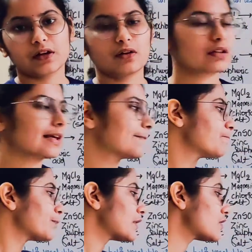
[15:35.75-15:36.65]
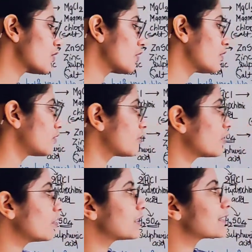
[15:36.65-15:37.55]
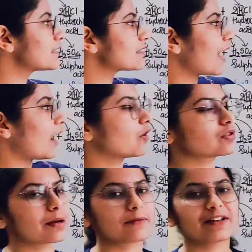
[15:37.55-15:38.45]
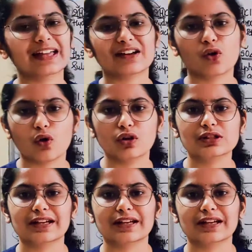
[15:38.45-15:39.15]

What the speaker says: Okay, so this is how the way goes,